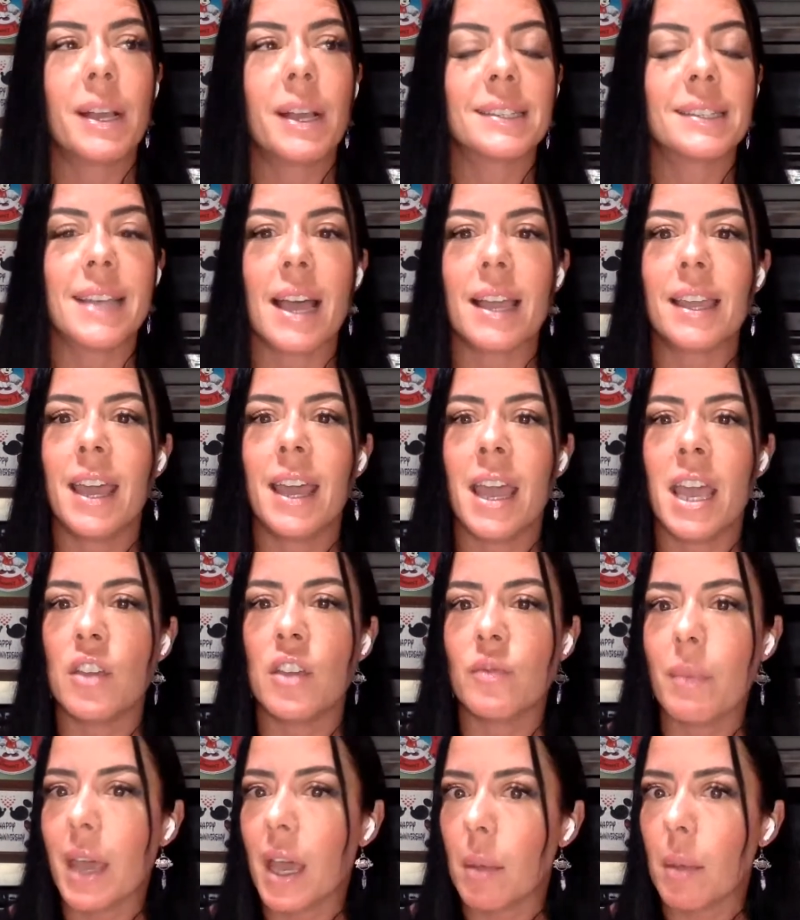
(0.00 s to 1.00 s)
because that
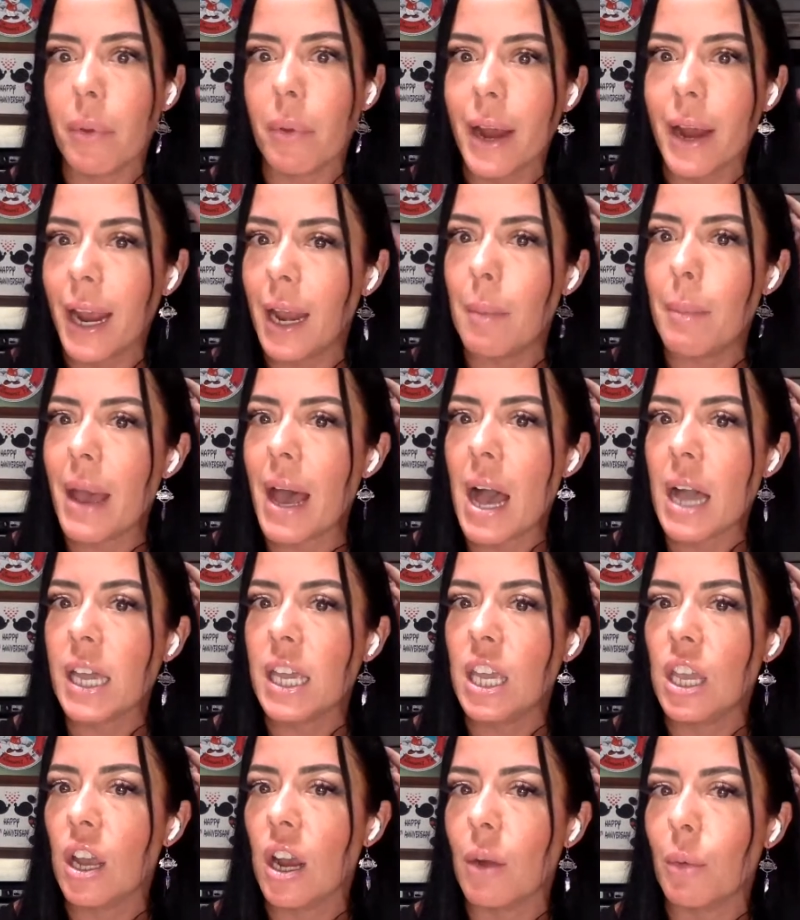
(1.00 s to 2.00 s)
caveman brain
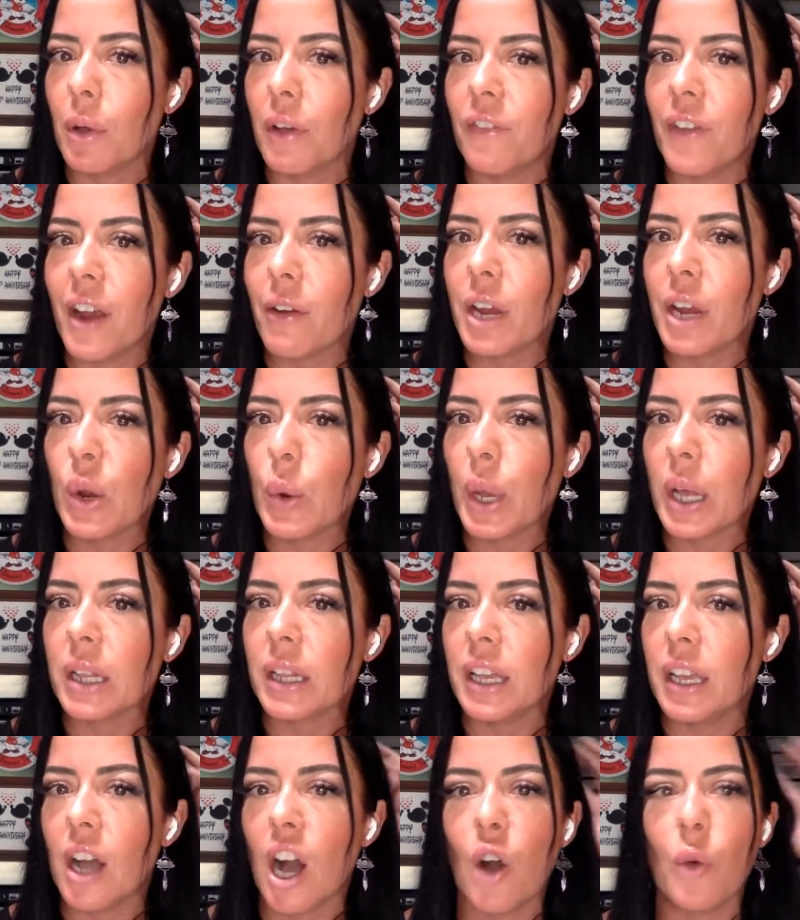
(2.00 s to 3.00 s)
back here will very
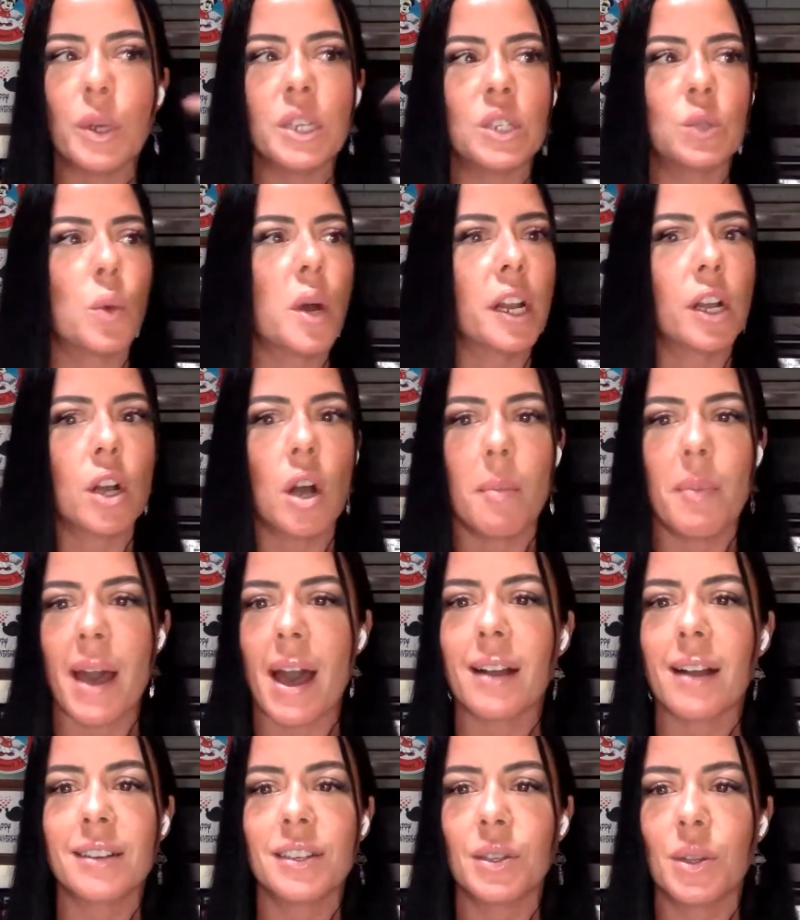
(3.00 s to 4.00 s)
quickly always want to go
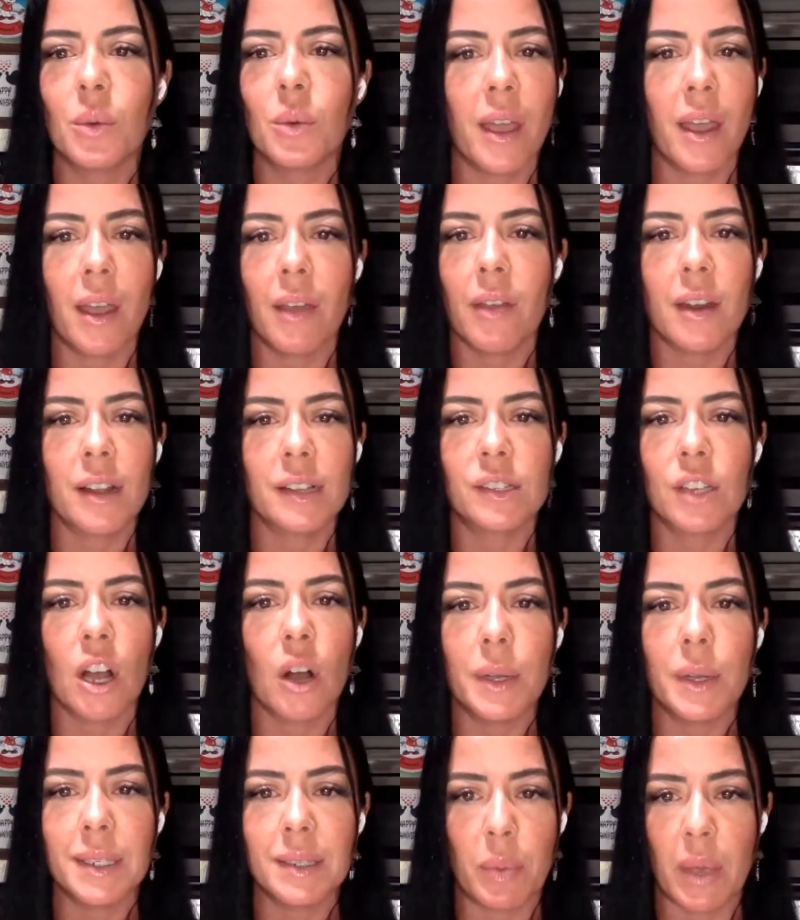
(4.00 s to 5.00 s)
back to the way that it's
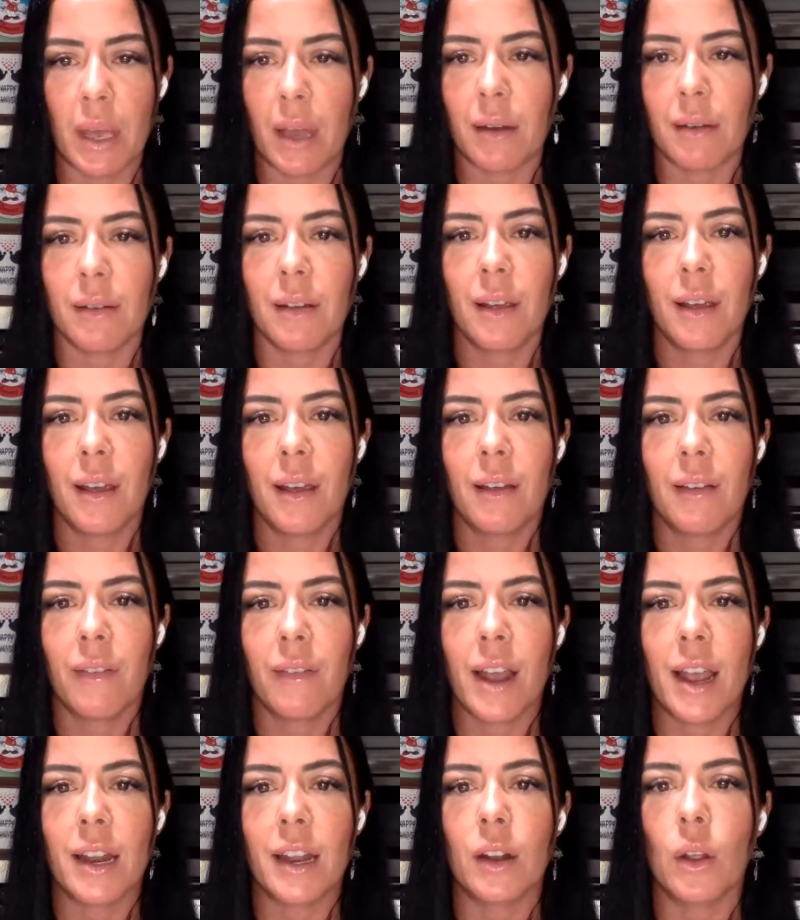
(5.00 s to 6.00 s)
always been,
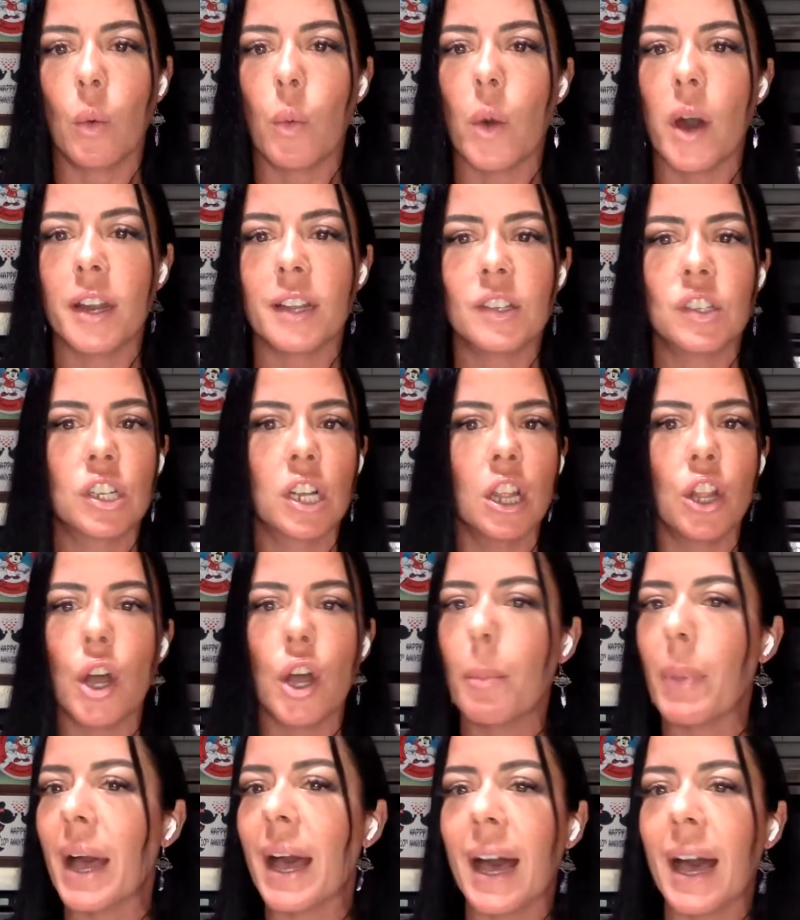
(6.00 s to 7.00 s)
right? It'll want us to
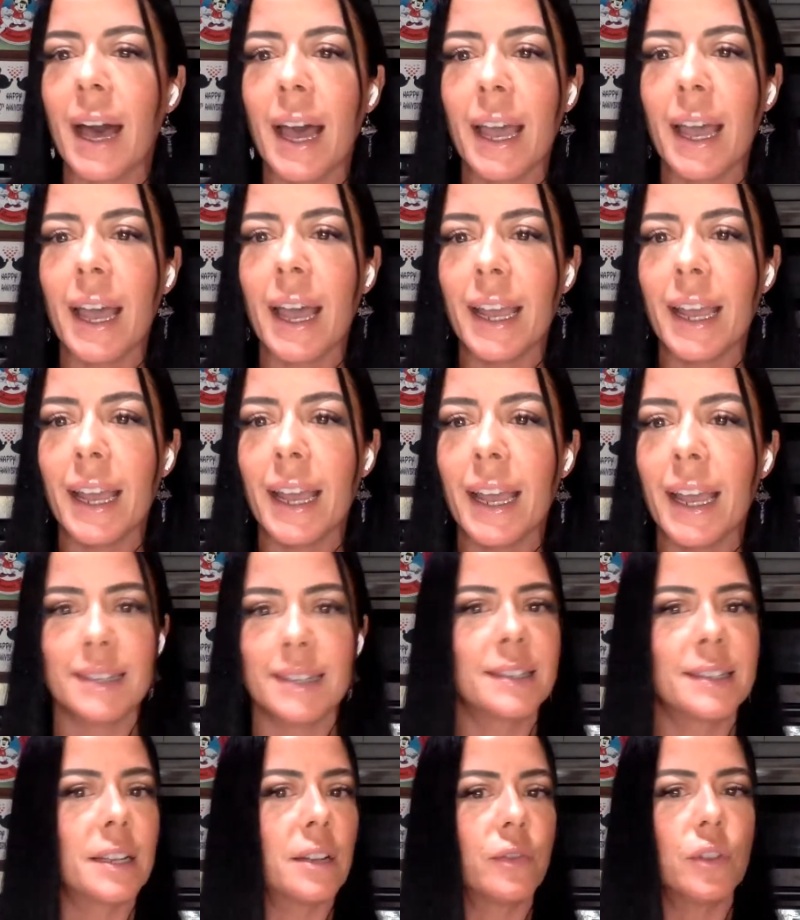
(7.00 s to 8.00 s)
look behind
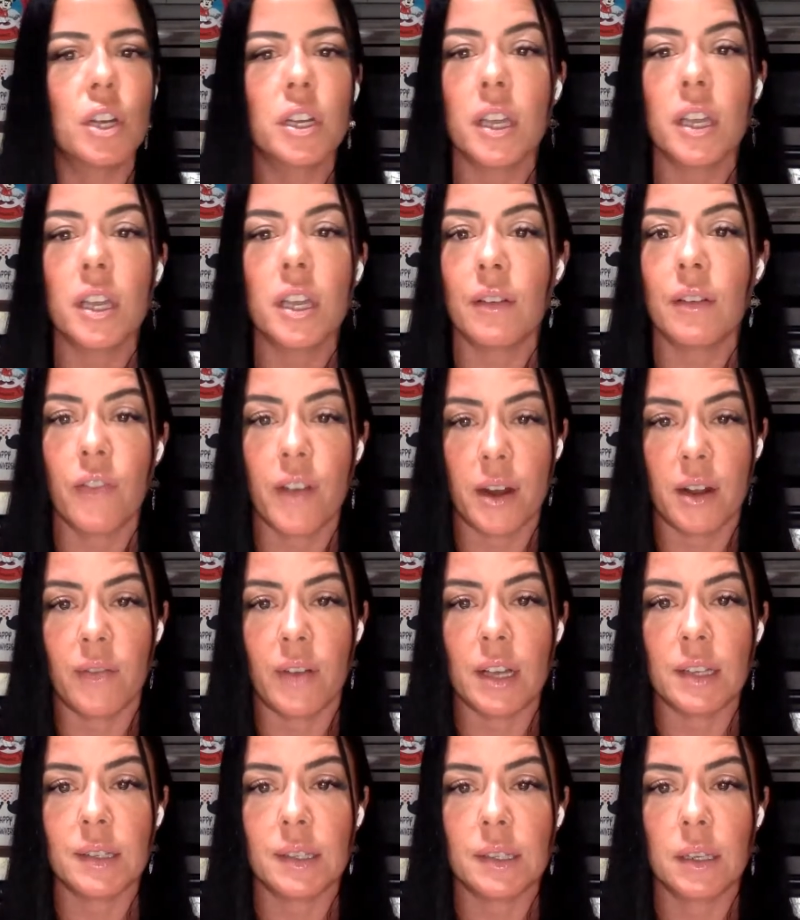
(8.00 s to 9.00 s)
us instead of looking in
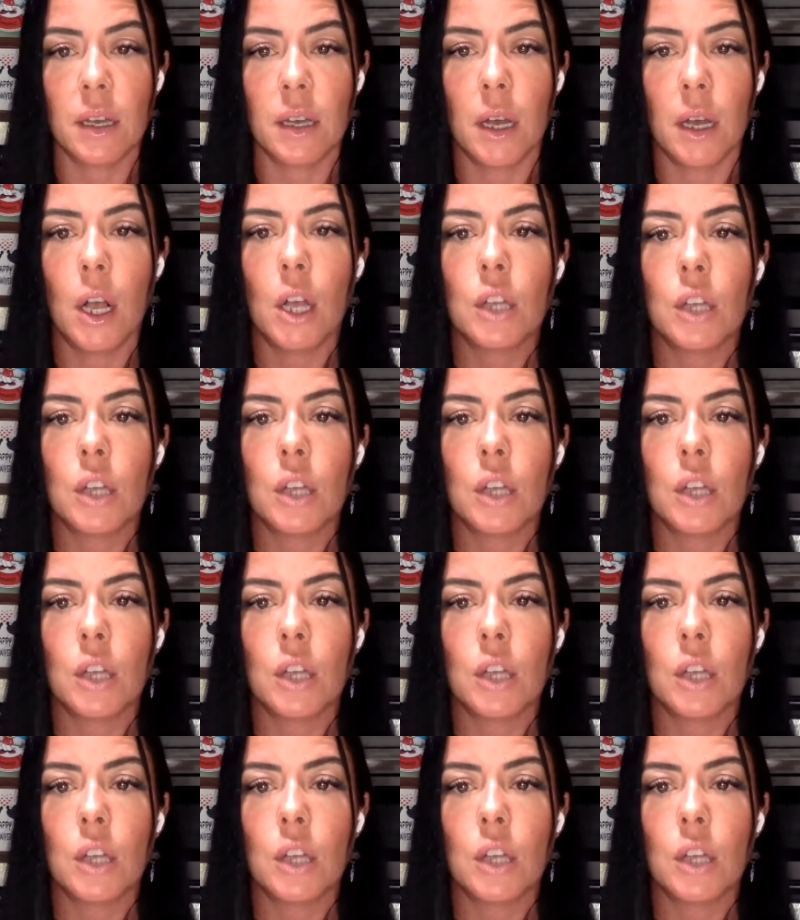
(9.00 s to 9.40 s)
front of us.